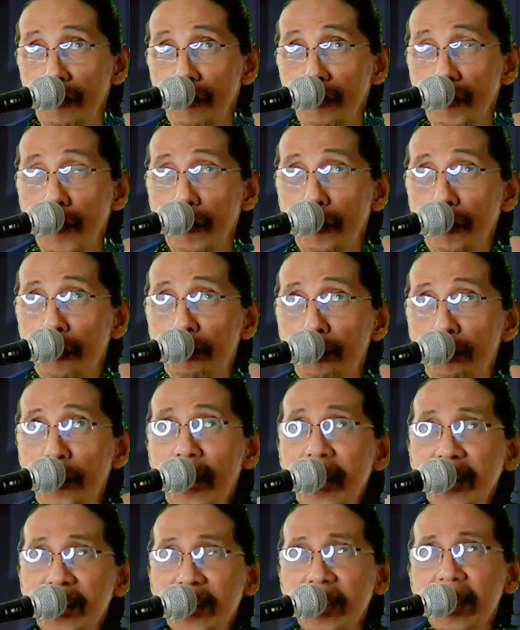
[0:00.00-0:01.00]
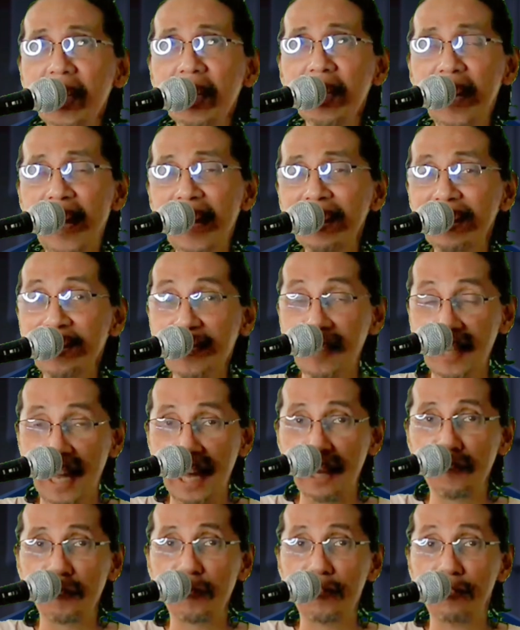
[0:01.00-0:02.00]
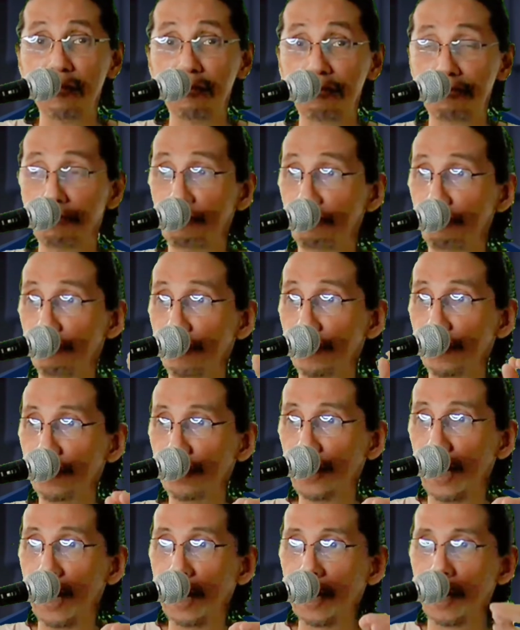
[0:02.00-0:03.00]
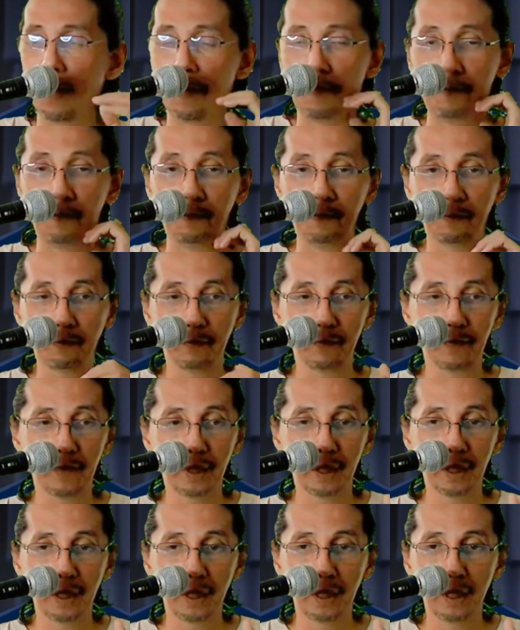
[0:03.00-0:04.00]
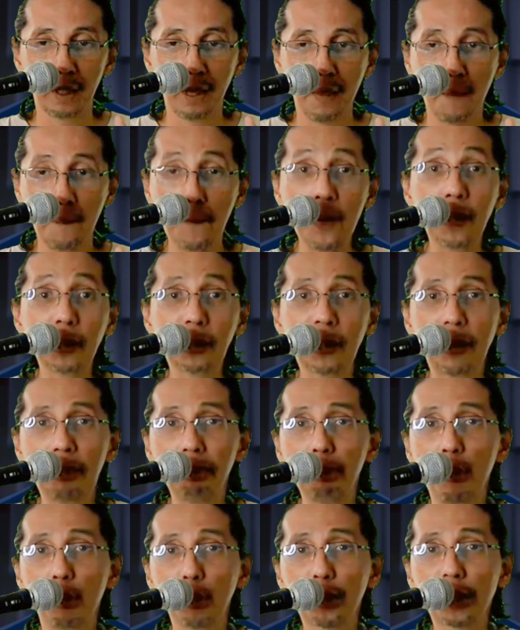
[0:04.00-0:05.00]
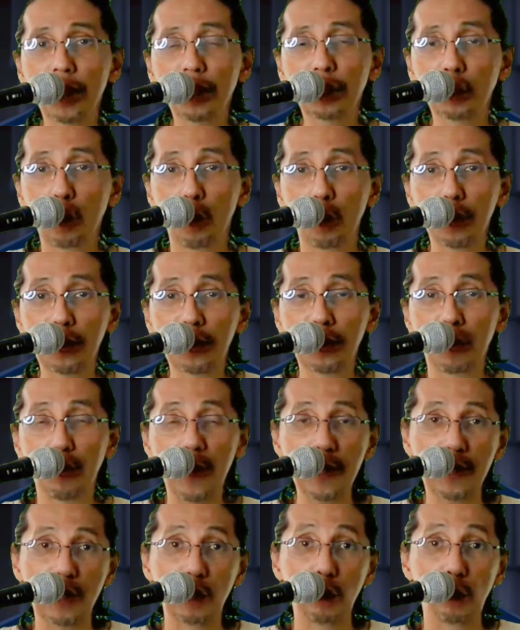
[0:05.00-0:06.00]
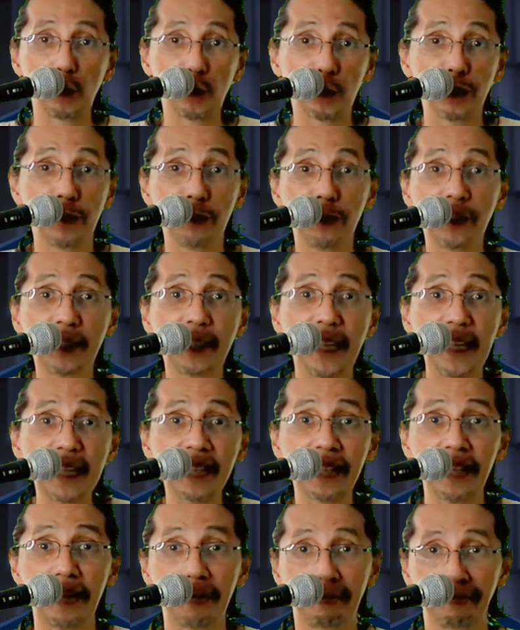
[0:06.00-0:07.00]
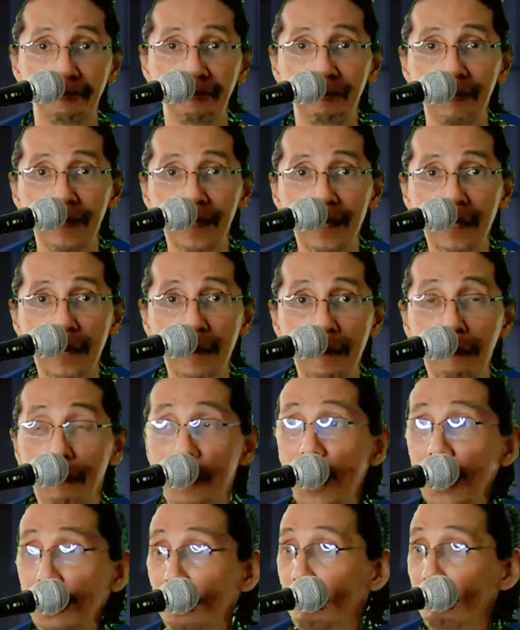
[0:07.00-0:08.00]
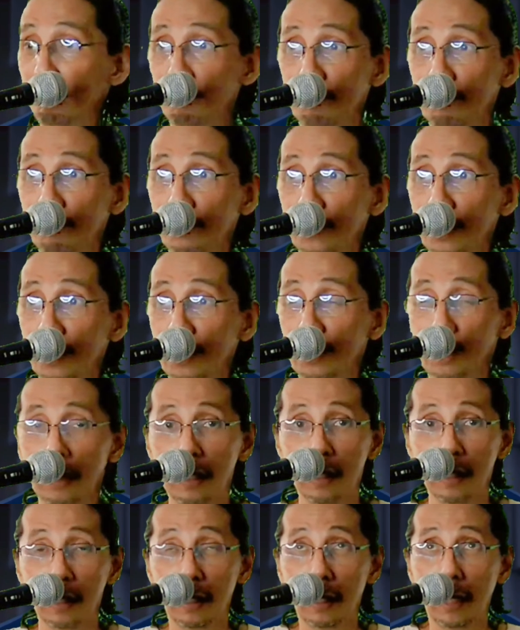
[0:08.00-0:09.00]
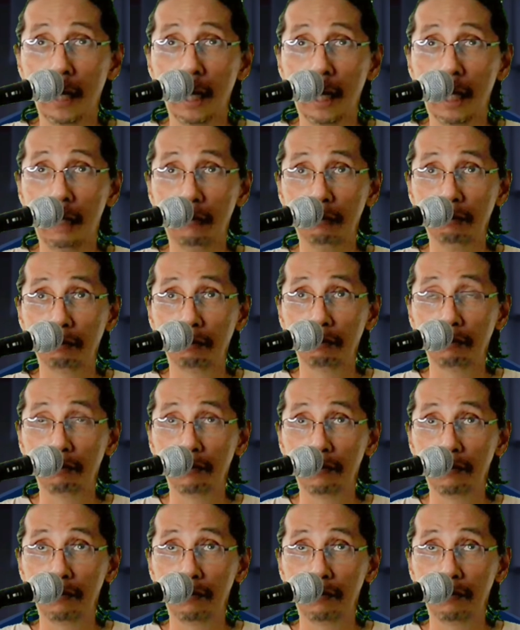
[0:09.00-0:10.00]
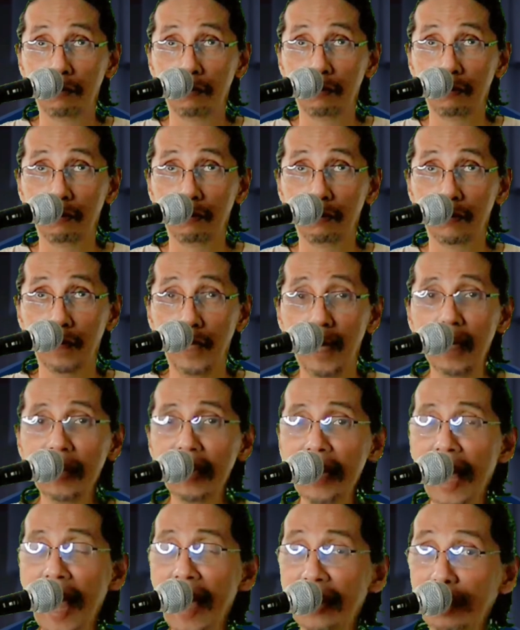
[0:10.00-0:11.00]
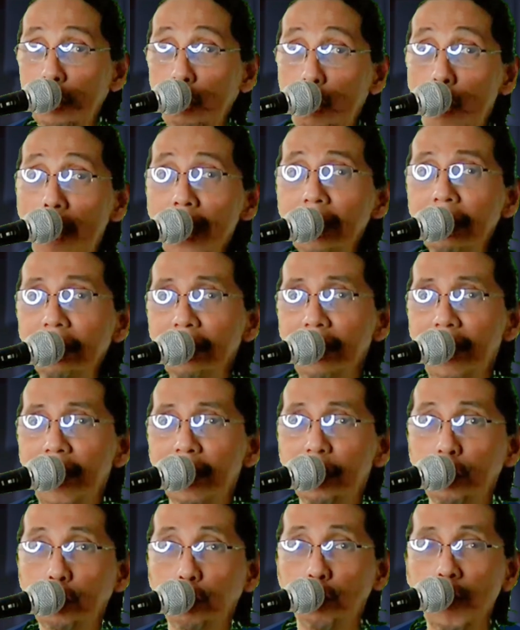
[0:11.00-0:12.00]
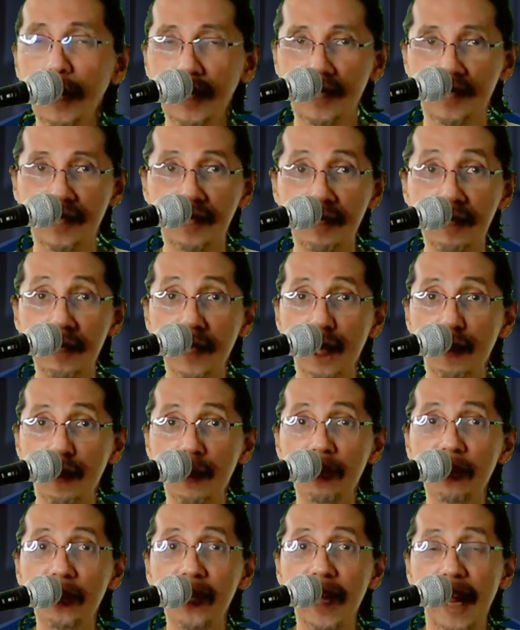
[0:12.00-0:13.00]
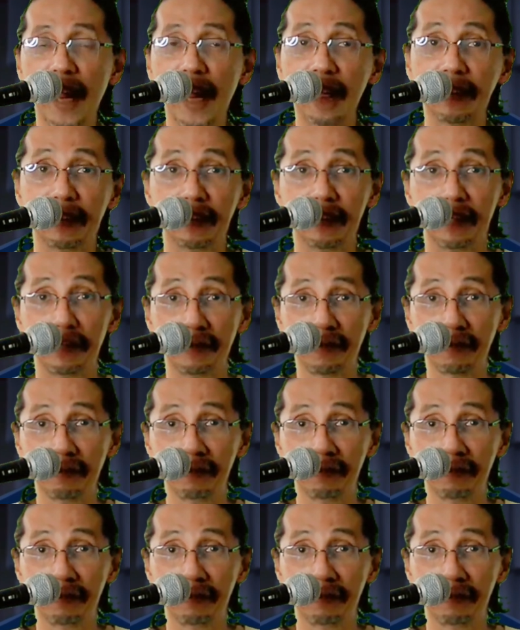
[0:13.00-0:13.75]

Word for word: the pacing itself, talagang build-up mode siya towards the resolution of the case. But, um, it had quite a twist nearing the end,